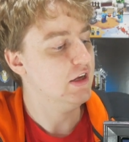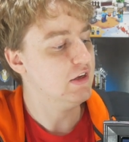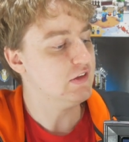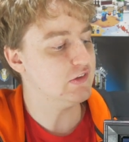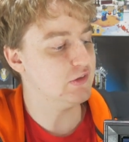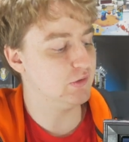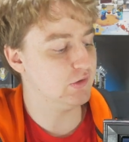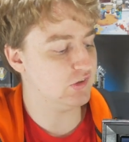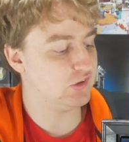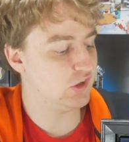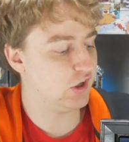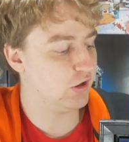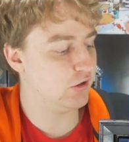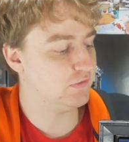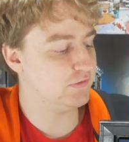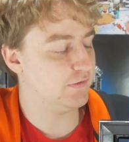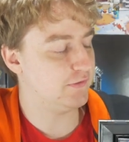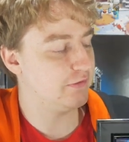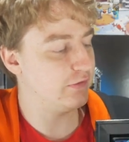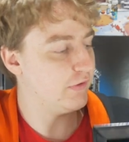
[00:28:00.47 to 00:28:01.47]
So we'll start
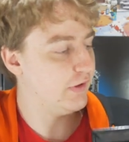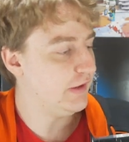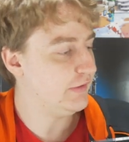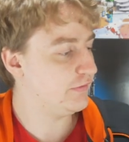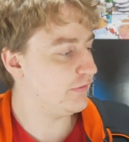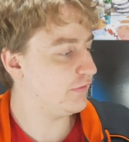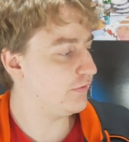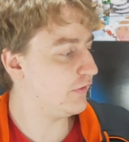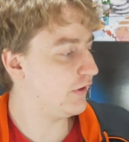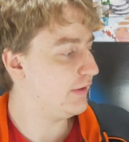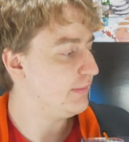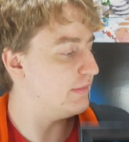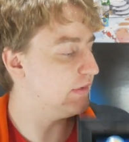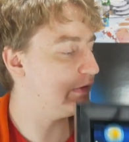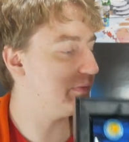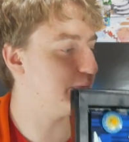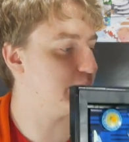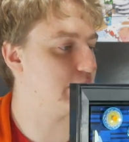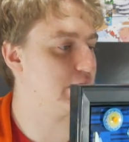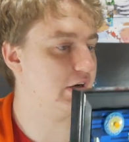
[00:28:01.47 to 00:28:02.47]
with a frame. The frame
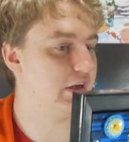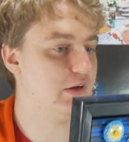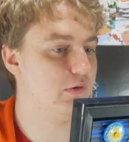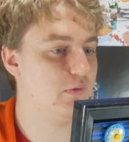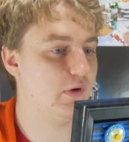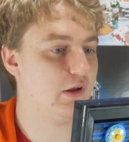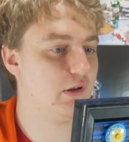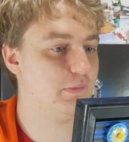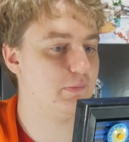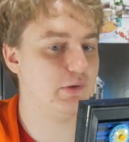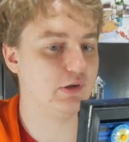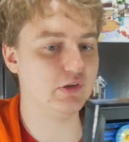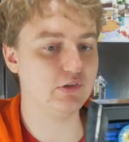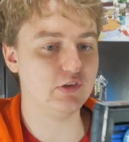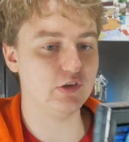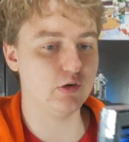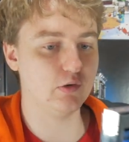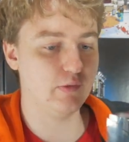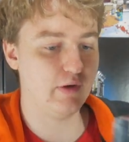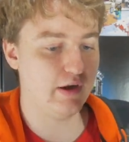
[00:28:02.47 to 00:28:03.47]
is pretty well
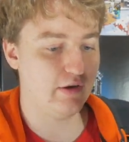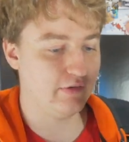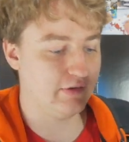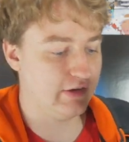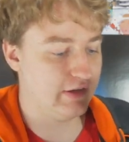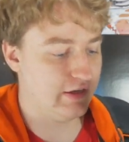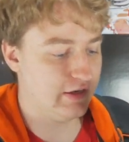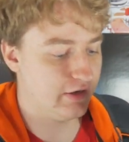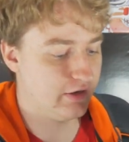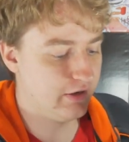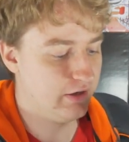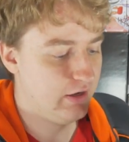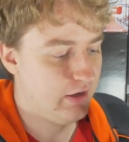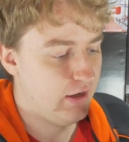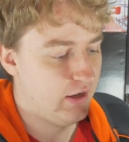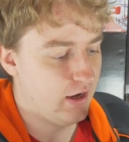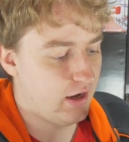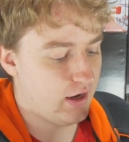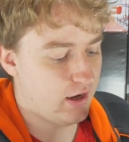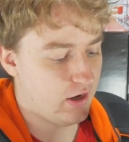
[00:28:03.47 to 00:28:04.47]
built around here.
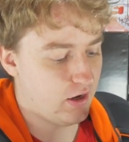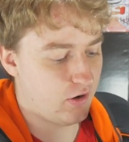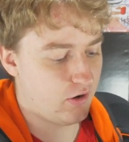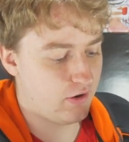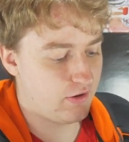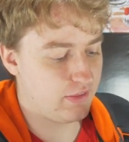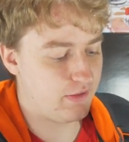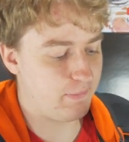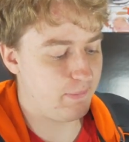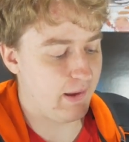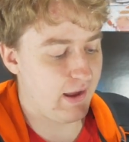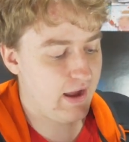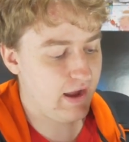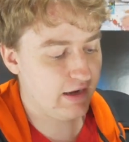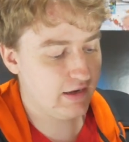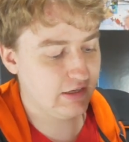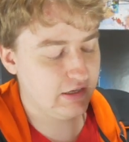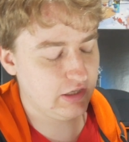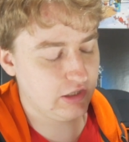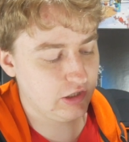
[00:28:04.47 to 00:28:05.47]
On the
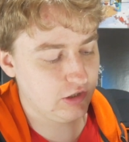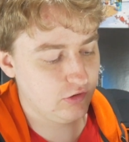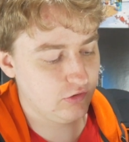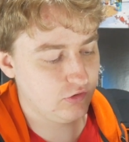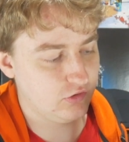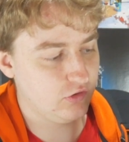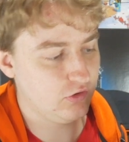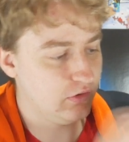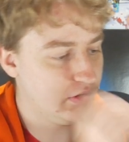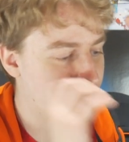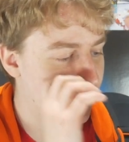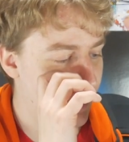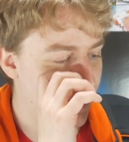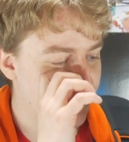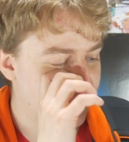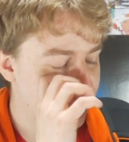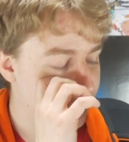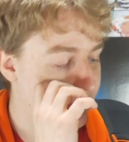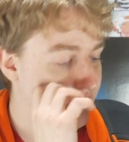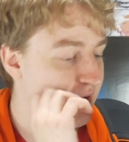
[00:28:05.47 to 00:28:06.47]
back, you do
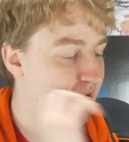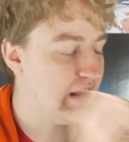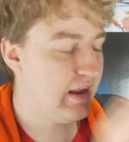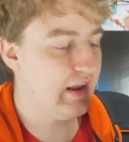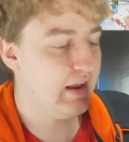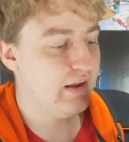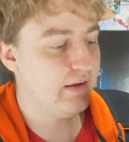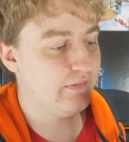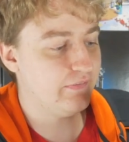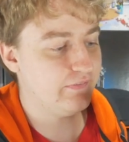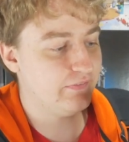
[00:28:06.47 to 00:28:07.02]
get a